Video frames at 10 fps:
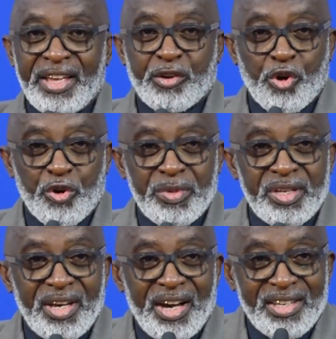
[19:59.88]

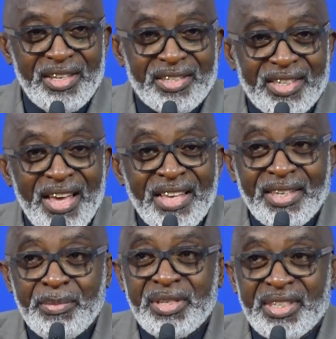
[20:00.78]
economy is
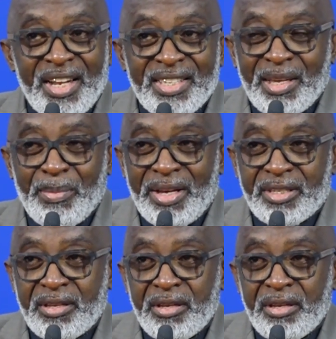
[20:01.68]
SMEs and SMIs,